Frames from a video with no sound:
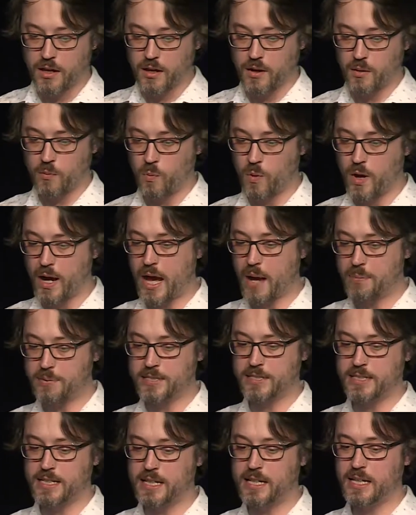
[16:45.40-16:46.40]
What
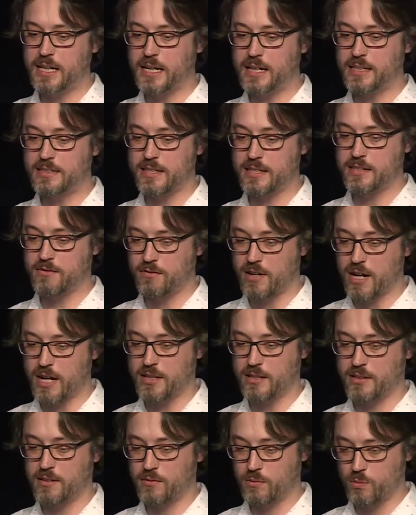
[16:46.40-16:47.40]
happens here is
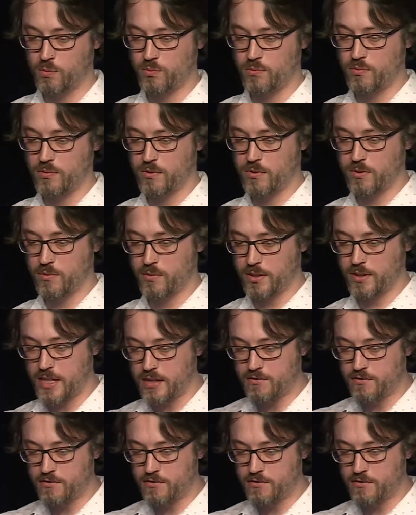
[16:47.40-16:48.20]
the